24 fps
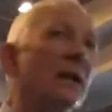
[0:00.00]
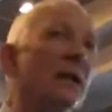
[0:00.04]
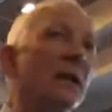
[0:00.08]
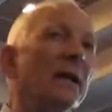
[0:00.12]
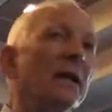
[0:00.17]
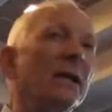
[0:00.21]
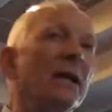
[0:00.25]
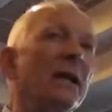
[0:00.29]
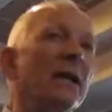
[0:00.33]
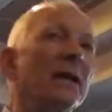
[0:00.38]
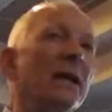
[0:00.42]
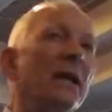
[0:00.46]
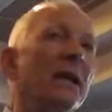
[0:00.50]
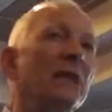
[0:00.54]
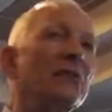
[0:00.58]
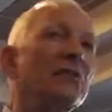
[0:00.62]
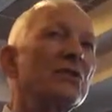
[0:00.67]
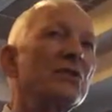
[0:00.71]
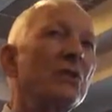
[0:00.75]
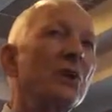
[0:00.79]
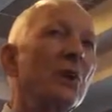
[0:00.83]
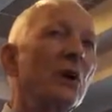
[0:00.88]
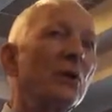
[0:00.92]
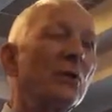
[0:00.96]
And then
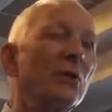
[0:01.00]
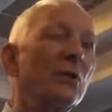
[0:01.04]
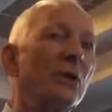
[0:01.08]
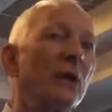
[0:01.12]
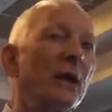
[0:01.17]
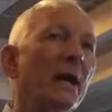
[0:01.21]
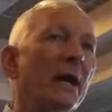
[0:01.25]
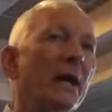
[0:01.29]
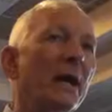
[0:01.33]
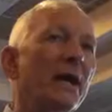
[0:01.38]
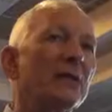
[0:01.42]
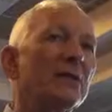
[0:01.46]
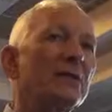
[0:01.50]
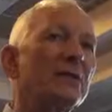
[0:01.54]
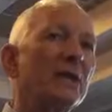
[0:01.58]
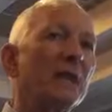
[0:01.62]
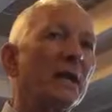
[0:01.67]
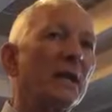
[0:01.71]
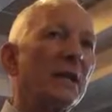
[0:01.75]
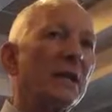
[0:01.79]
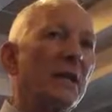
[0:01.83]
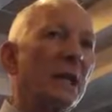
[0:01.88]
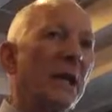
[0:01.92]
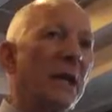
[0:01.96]
that's notarized
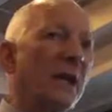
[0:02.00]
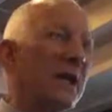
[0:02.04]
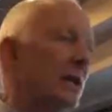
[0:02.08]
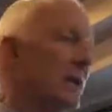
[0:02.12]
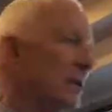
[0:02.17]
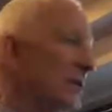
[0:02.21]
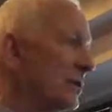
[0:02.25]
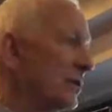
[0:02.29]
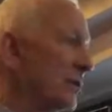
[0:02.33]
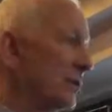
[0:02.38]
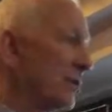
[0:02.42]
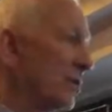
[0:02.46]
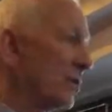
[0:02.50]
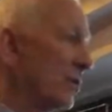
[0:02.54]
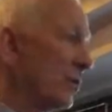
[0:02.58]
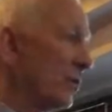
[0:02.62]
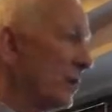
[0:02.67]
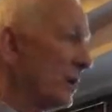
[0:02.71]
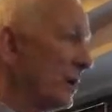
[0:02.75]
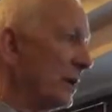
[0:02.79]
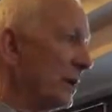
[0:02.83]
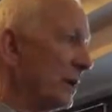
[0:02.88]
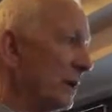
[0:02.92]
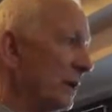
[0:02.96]
and added to the
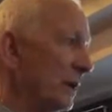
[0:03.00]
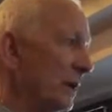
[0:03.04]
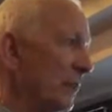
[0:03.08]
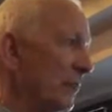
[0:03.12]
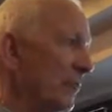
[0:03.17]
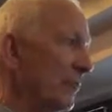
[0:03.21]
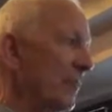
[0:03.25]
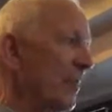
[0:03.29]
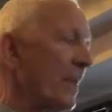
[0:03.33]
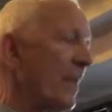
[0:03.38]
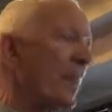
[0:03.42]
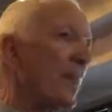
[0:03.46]
will.